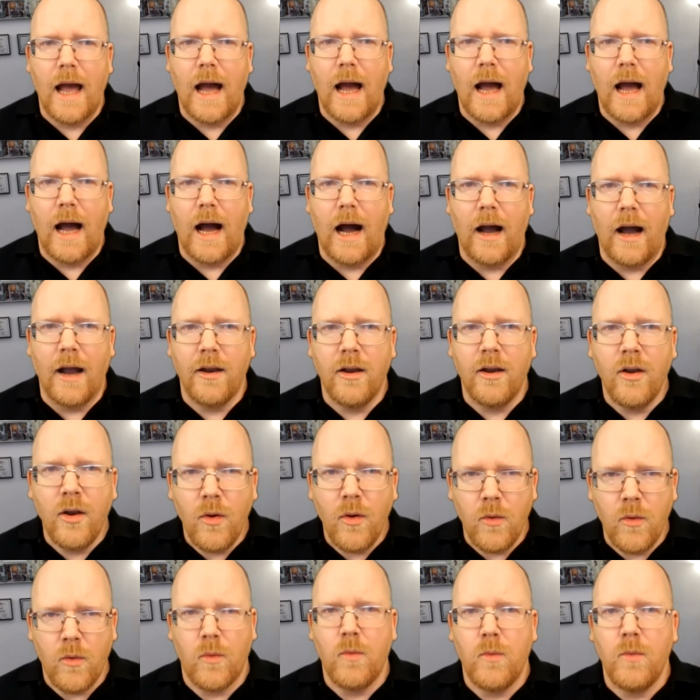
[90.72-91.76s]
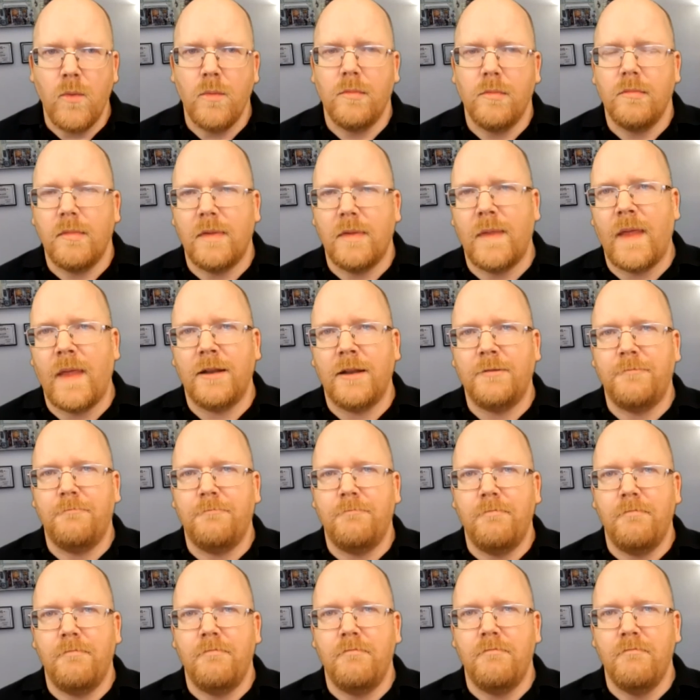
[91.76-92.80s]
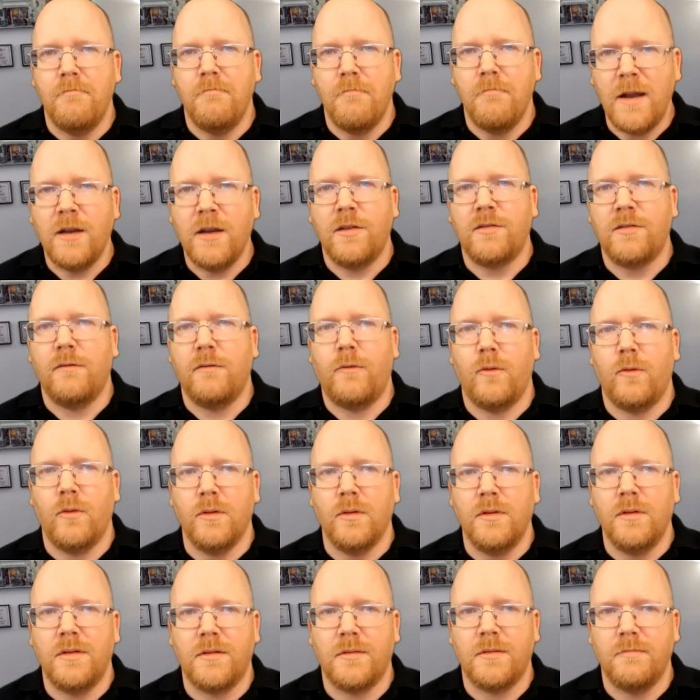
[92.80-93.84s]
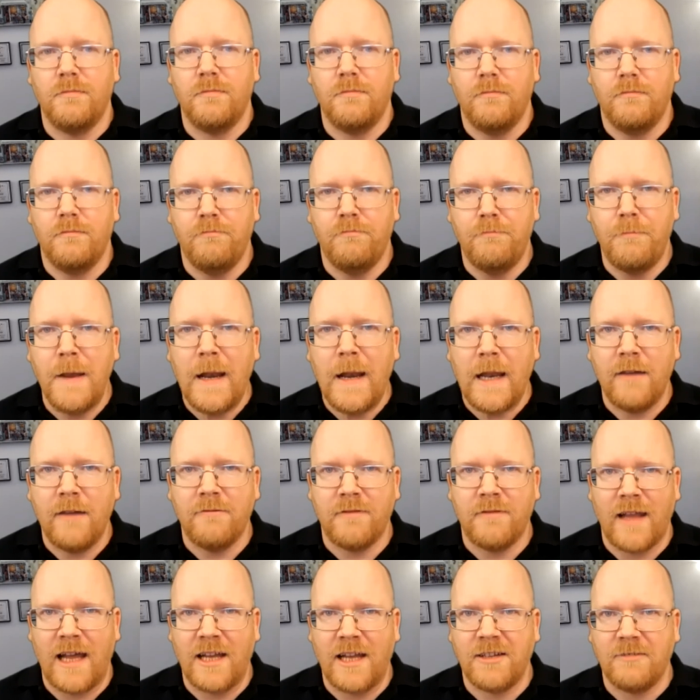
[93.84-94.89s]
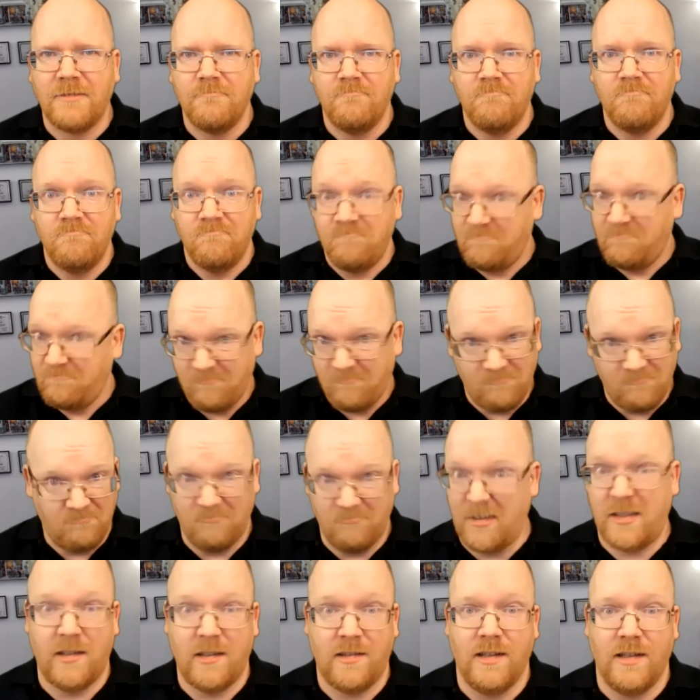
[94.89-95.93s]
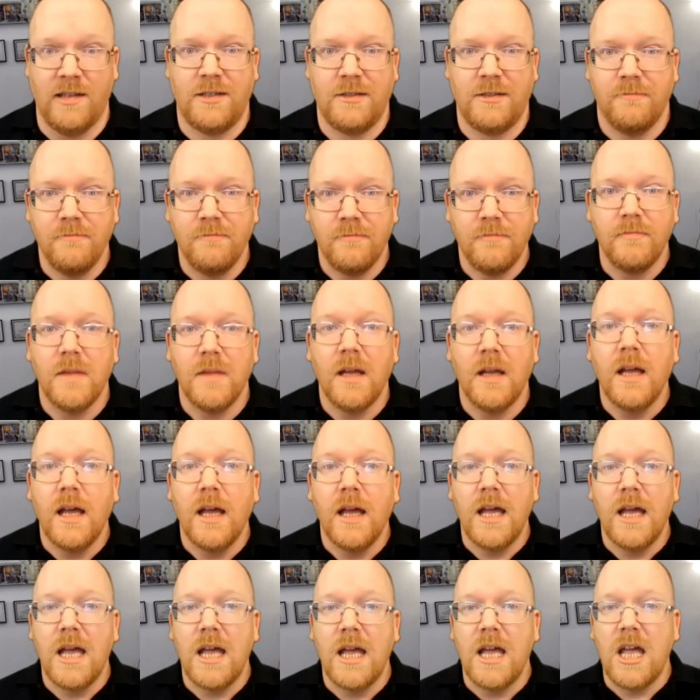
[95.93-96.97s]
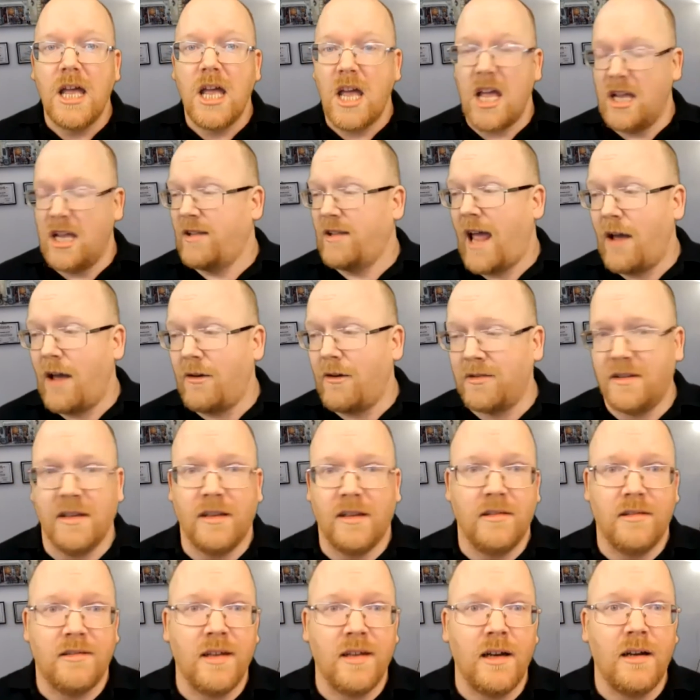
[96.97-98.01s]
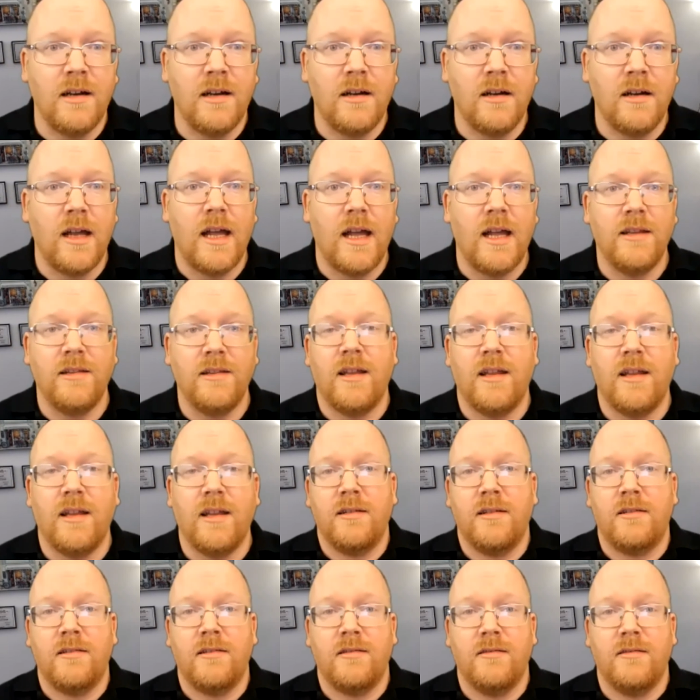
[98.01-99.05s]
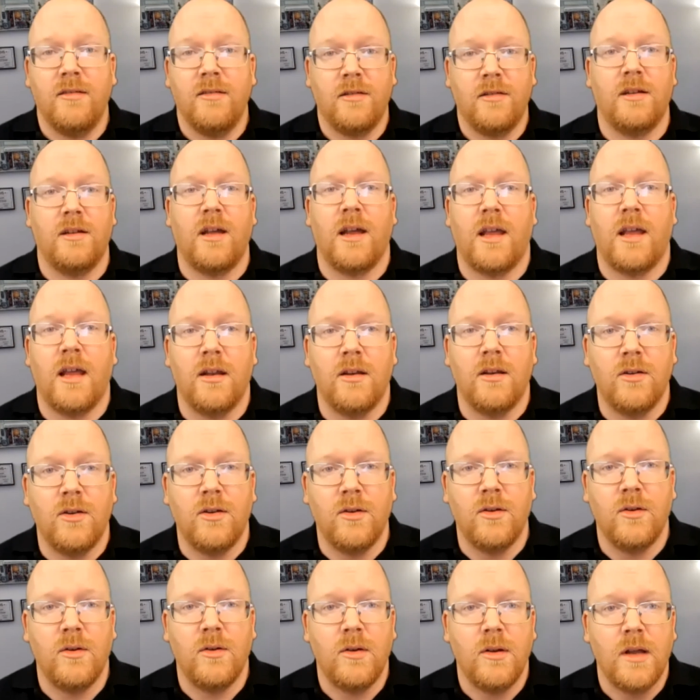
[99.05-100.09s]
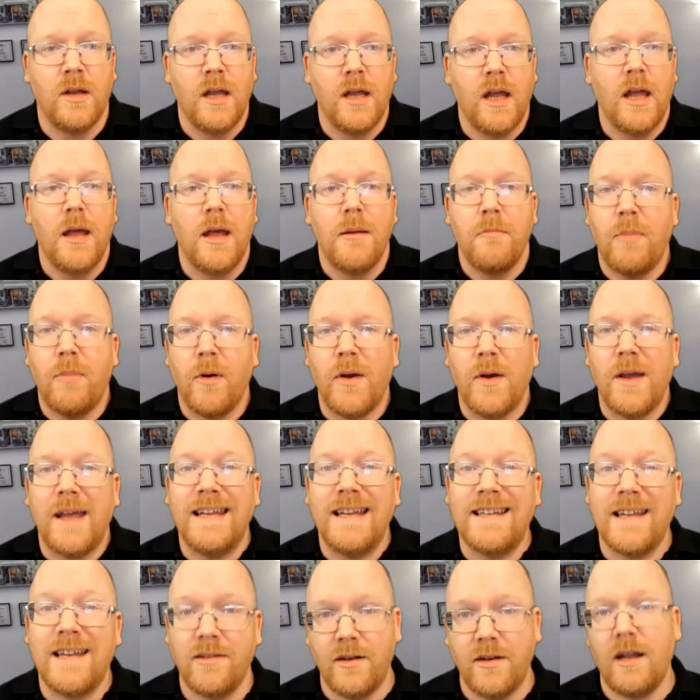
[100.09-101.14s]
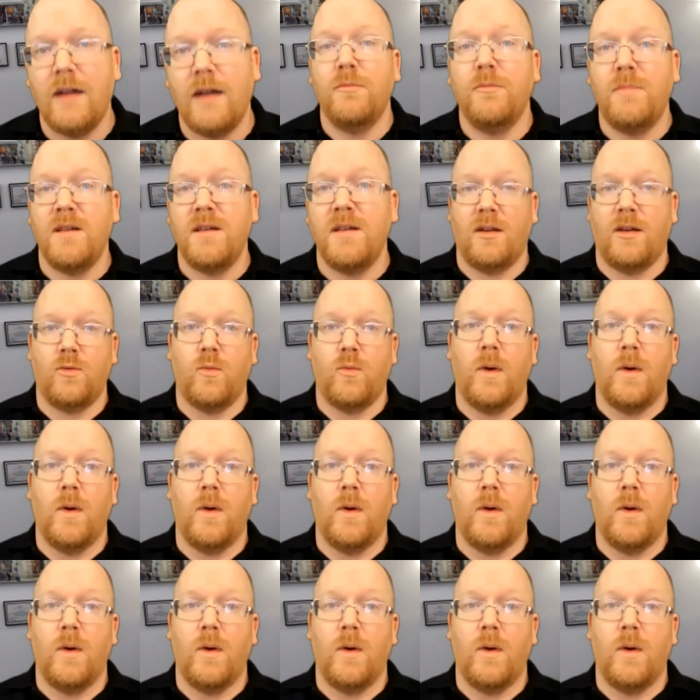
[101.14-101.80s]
I know that many sufferers believe that this is it. It's how things are, and there's nothing I can do, but it doesn't have to be that way.